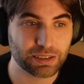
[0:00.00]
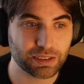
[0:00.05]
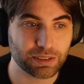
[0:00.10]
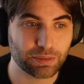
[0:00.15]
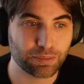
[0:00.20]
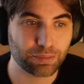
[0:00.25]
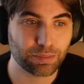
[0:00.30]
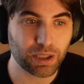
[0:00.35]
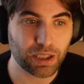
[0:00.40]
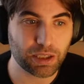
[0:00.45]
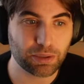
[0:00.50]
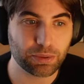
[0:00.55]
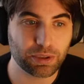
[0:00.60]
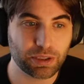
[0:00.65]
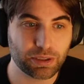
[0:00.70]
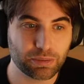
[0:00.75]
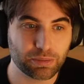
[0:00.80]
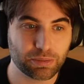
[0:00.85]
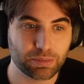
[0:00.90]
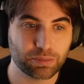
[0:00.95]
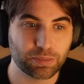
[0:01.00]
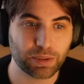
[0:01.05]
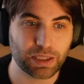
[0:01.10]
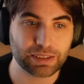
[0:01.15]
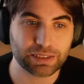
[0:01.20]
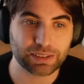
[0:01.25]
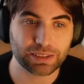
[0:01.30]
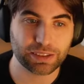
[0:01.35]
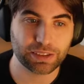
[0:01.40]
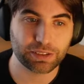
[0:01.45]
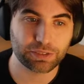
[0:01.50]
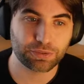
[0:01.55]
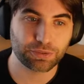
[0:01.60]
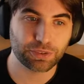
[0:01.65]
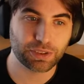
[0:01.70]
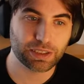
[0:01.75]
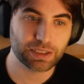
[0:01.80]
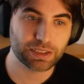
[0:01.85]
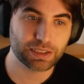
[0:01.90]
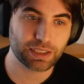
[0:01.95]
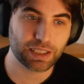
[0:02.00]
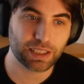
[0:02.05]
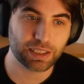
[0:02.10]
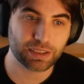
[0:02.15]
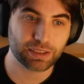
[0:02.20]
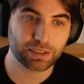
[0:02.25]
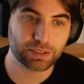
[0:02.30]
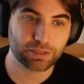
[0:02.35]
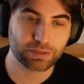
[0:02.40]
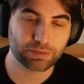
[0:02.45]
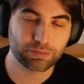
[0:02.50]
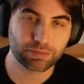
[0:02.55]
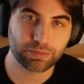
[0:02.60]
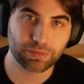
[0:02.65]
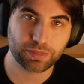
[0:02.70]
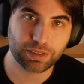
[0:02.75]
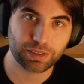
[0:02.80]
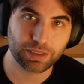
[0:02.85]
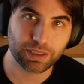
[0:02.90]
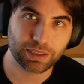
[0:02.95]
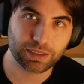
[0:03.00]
maybe, but it feels like the